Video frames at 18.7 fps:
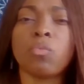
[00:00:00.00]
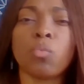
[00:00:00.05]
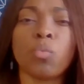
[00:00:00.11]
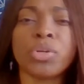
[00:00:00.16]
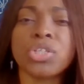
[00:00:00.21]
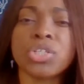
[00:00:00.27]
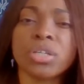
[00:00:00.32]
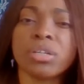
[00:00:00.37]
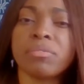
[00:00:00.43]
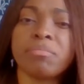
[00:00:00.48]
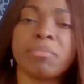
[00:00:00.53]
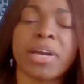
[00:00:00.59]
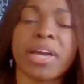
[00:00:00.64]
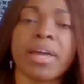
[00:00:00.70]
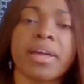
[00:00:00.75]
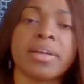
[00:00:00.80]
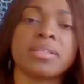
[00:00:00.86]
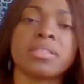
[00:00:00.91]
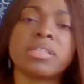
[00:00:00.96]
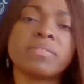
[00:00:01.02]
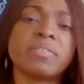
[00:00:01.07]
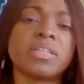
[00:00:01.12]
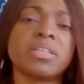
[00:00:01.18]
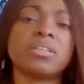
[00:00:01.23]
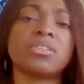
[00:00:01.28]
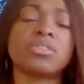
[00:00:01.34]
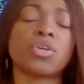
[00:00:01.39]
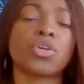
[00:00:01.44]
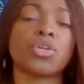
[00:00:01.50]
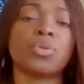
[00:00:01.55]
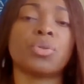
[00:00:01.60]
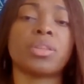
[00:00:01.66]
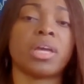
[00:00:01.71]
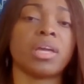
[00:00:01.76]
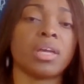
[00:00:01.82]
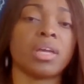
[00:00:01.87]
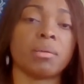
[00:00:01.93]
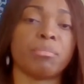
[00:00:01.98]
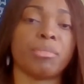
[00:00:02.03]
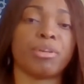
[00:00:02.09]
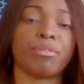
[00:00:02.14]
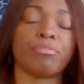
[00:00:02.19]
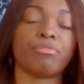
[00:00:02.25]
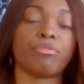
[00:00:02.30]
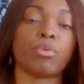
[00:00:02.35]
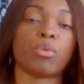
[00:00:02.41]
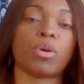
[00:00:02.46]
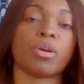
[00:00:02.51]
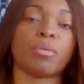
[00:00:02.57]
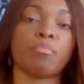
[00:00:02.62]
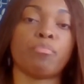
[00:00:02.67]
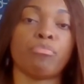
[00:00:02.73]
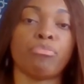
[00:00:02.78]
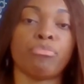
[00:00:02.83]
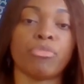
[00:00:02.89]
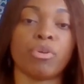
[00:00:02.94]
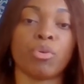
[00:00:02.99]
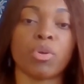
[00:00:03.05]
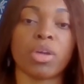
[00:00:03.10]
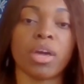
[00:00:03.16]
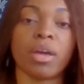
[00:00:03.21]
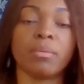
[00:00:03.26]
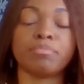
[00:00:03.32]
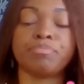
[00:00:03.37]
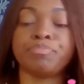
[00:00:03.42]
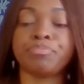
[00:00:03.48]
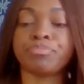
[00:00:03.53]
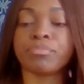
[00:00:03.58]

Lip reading: Which of my activities are you thanking me for? Okay.